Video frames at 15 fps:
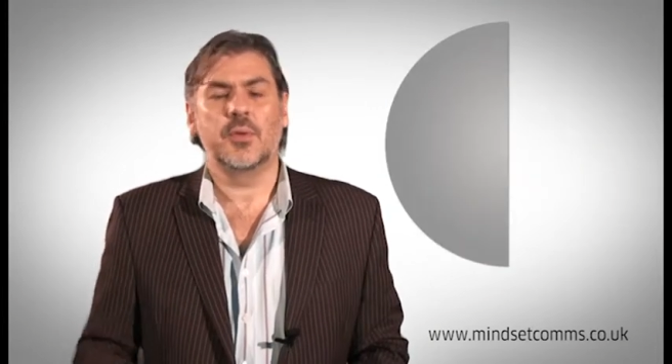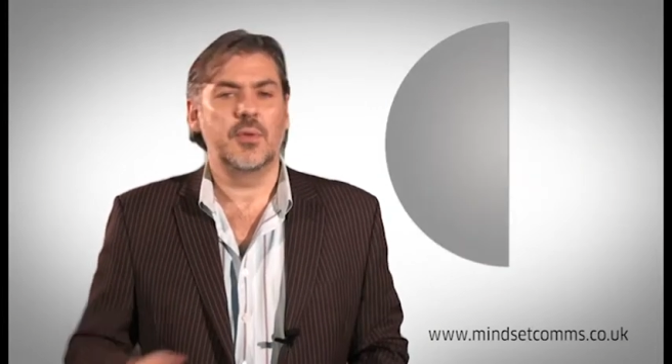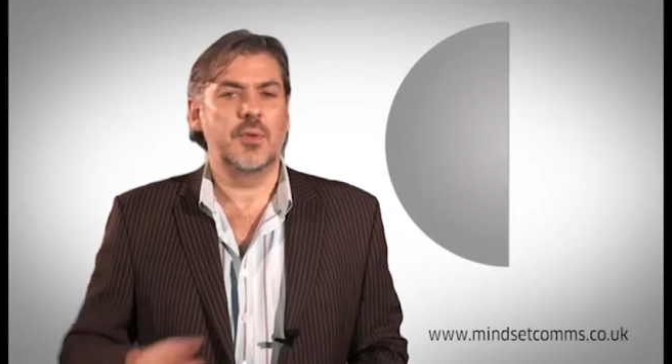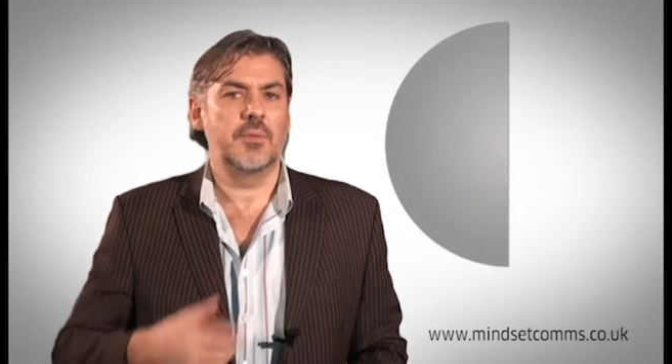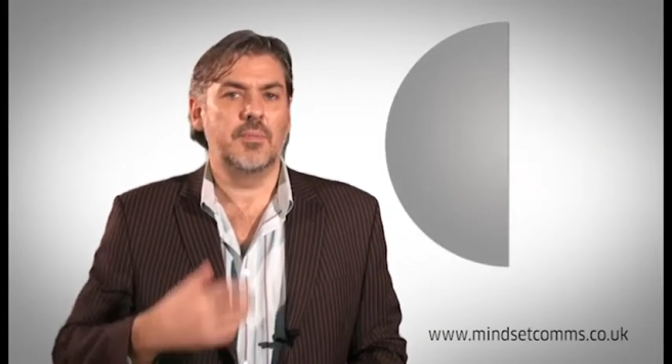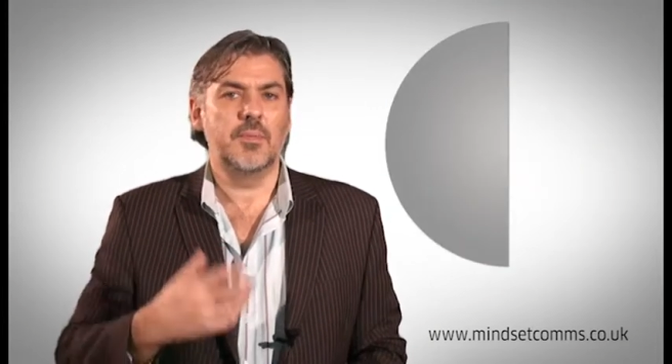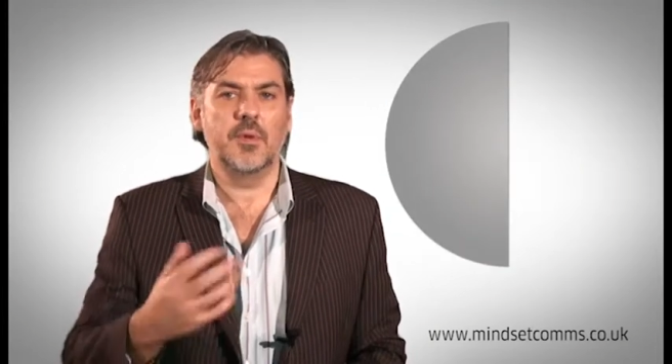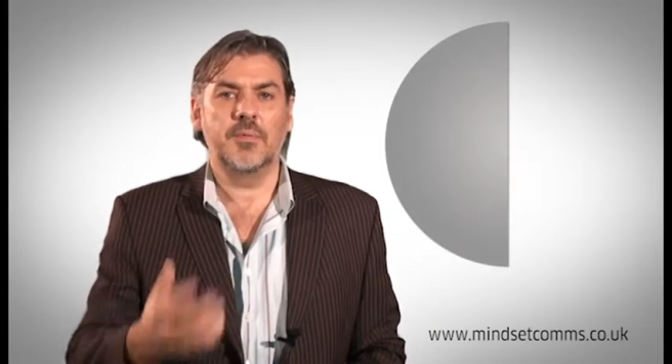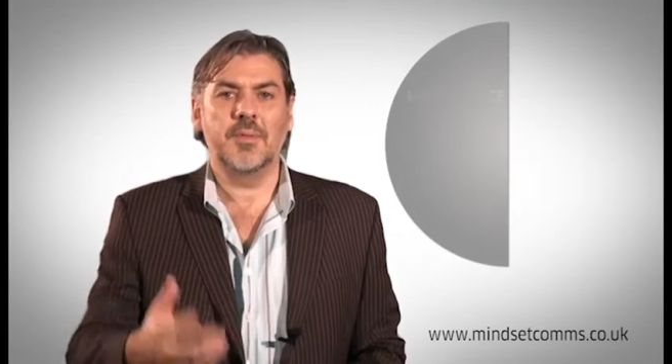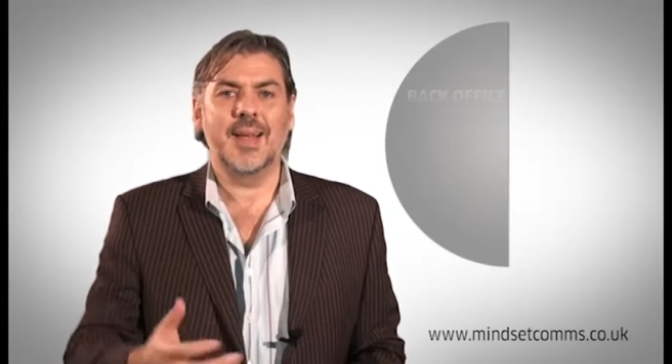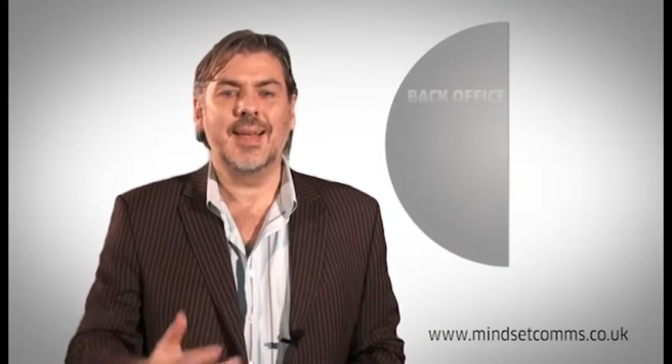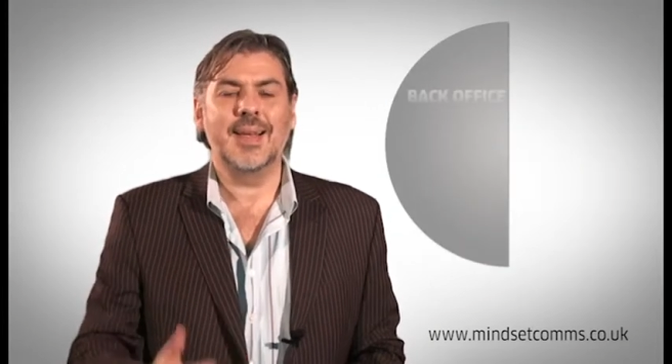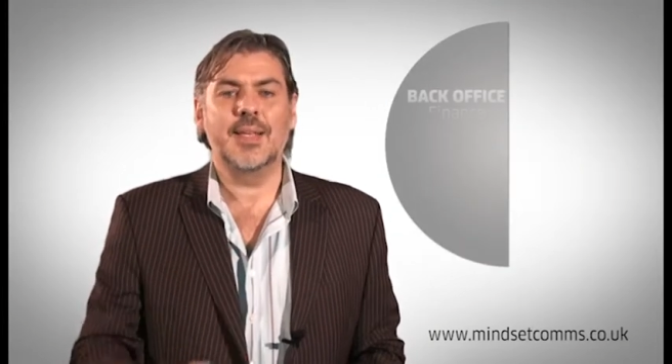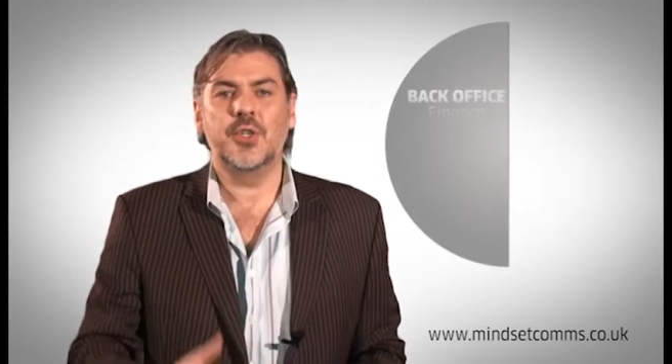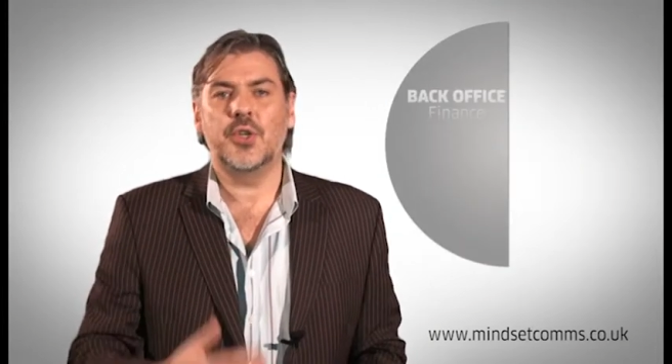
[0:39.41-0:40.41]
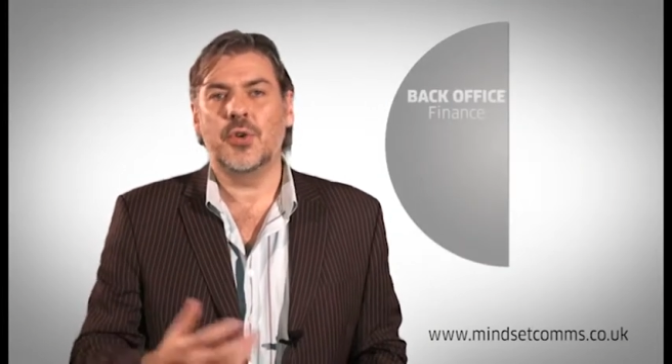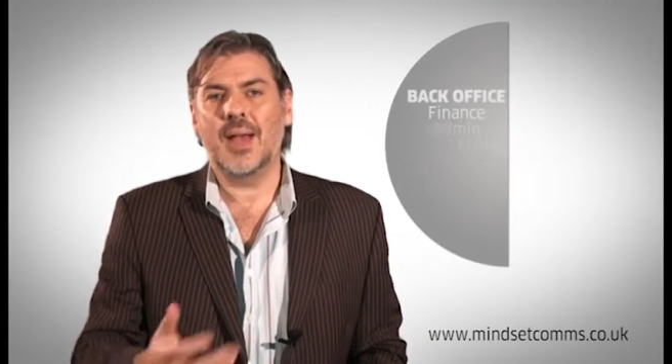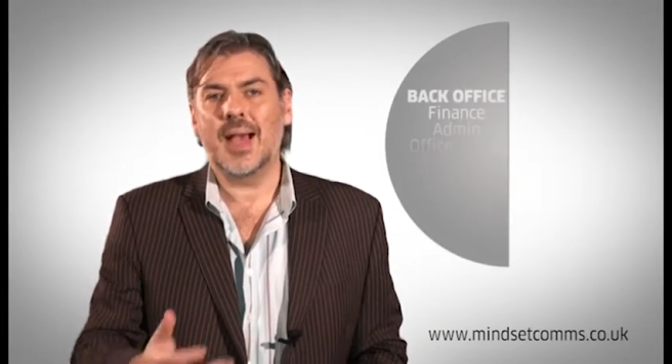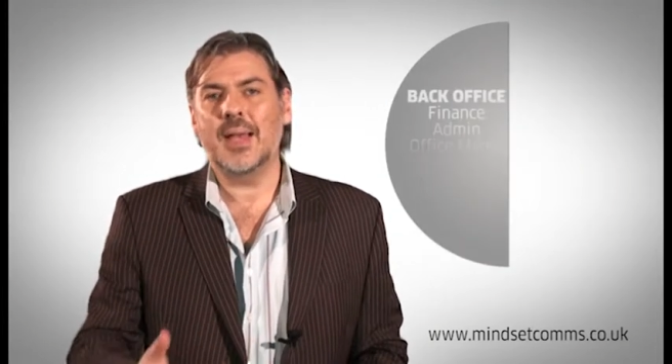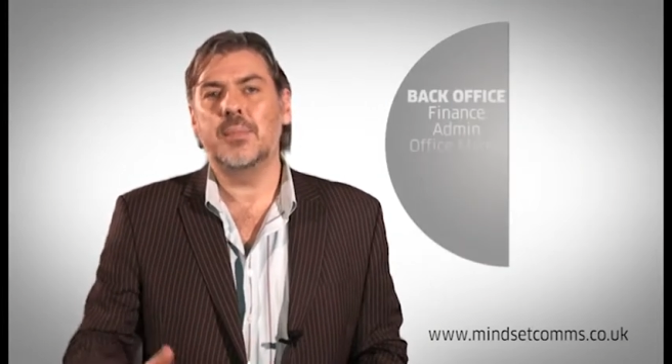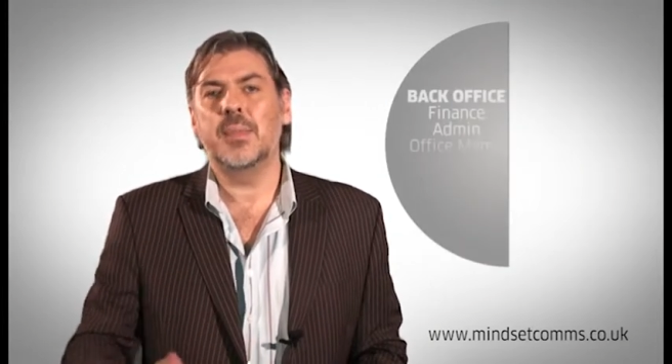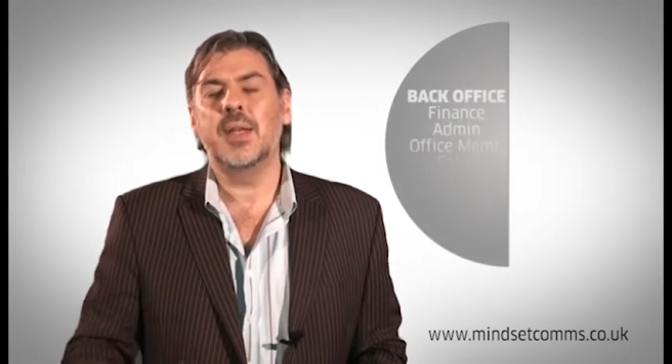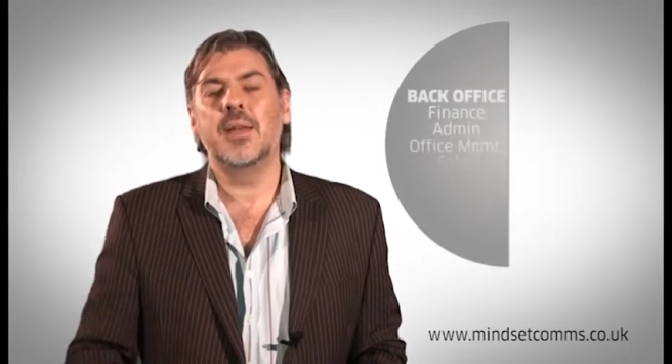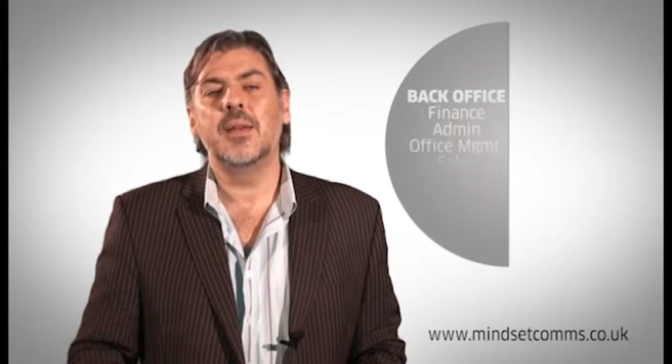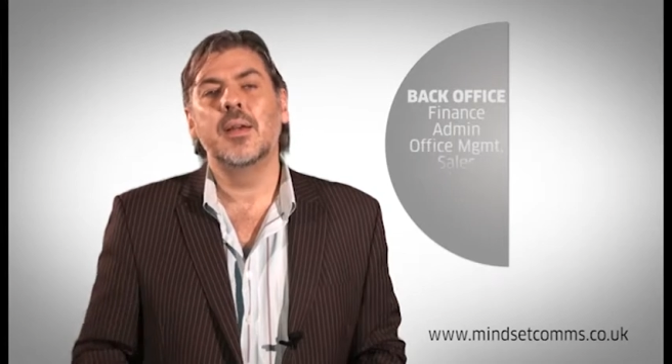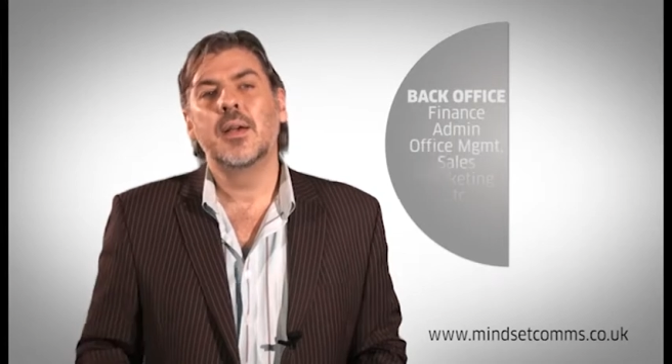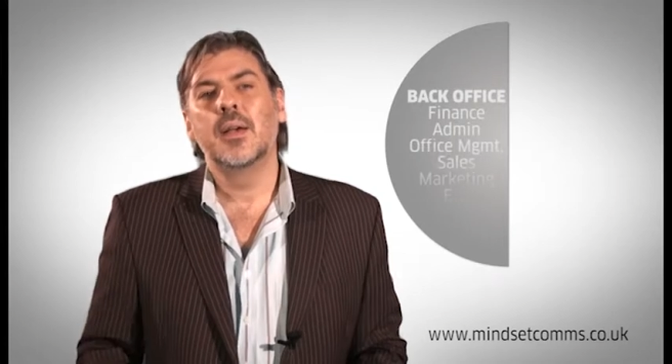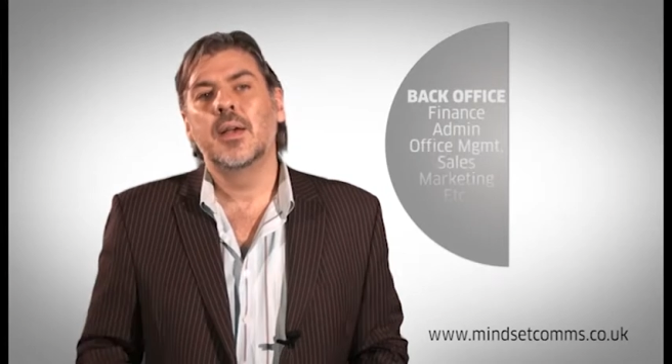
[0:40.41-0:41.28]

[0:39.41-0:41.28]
or your finance, your admin,